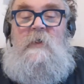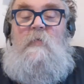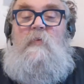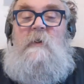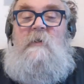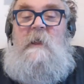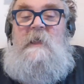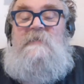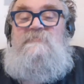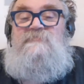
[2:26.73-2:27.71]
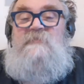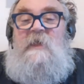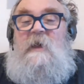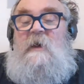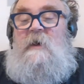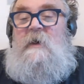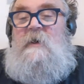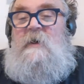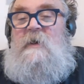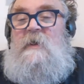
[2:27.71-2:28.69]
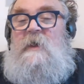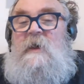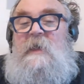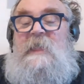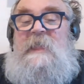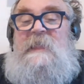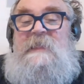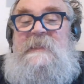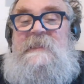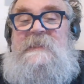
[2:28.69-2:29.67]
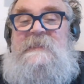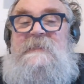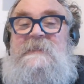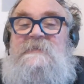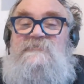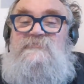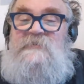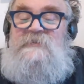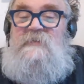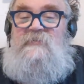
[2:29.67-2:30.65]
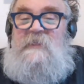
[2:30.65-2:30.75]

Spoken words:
Whereas the same